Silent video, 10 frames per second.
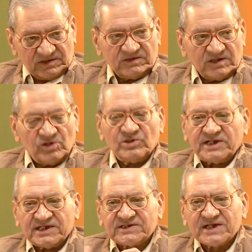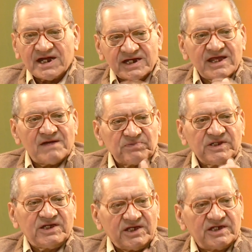Now it has started
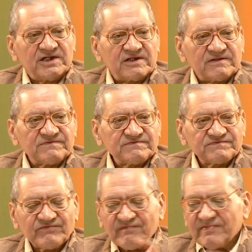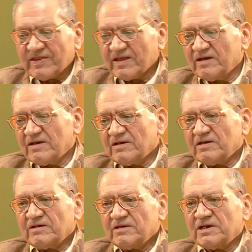happening here
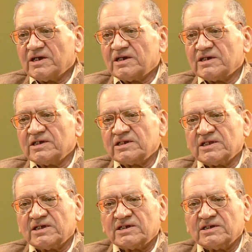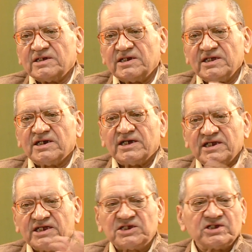in India
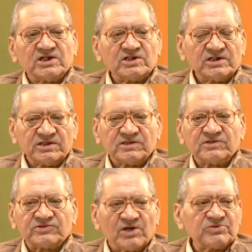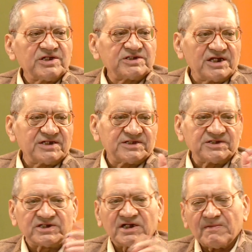and Asia, South Asia,
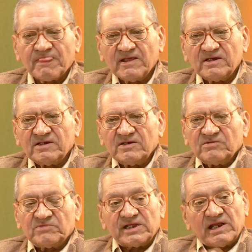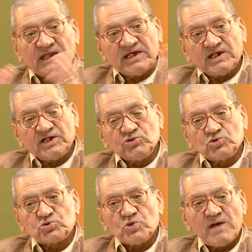etc. But earlier it
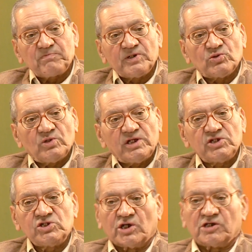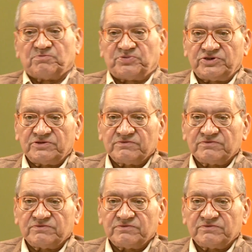used to happen only in Europe